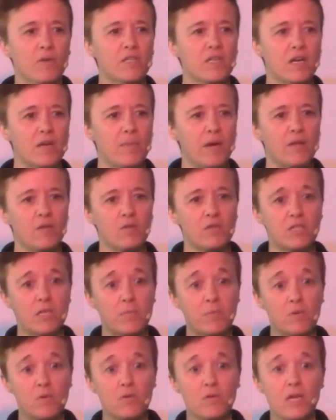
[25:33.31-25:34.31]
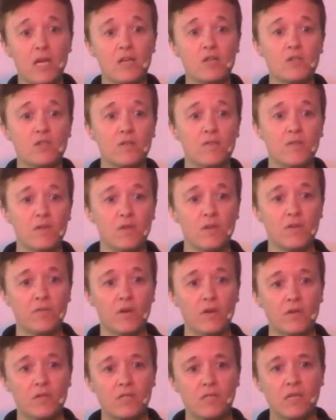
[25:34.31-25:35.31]
We talk about the reciprocal nature of the
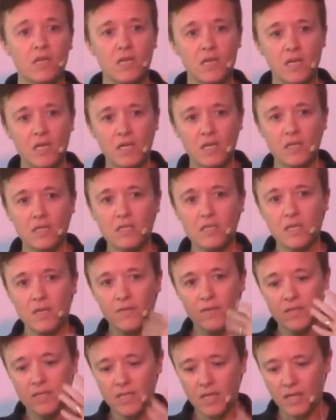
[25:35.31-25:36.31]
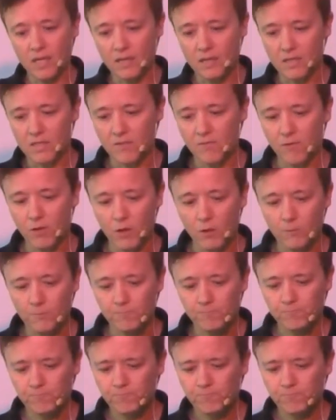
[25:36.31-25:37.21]
universe, this give and take, this flow.